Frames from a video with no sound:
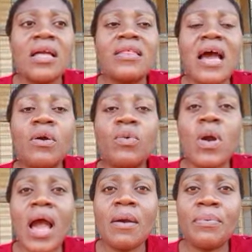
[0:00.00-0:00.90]
That
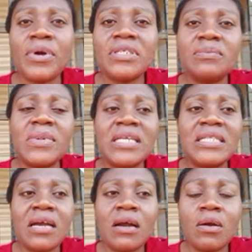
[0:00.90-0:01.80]
will
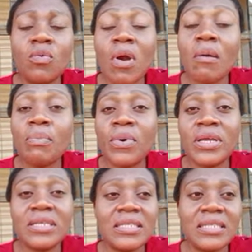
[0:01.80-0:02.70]
approximate
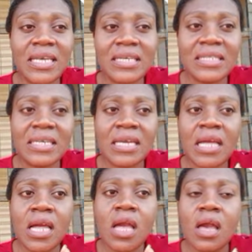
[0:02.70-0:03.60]

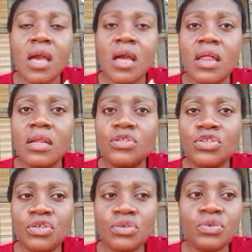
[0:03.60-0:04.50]

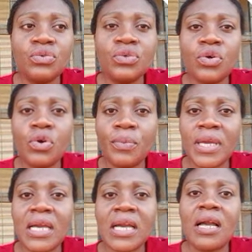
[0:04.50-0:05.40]
1.62
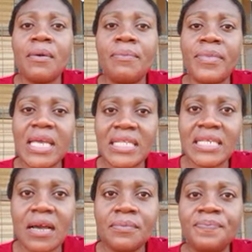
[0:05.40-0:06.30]
cubic
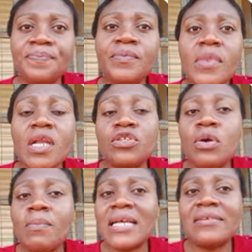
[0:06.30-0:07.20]
meter.
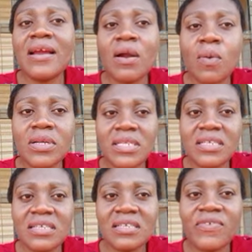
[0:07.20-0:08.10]
So material
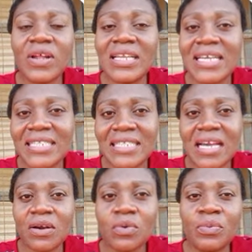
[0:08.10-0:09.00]
quantities for
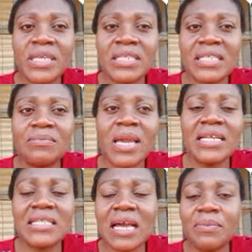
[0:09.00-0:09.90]
lintel will be
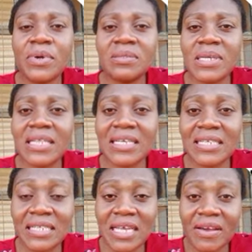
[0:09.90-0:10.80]
cement approximately
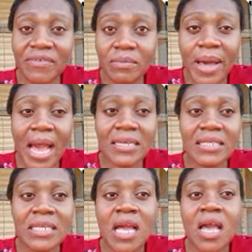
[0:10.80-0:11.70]
7
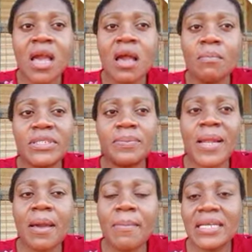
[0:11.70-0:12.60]
bags,
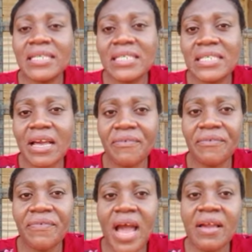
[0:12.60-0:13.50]
multiplied by the
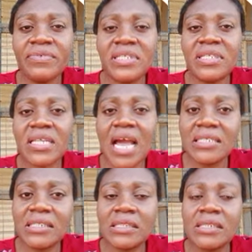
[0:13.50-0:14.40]
7.5, sand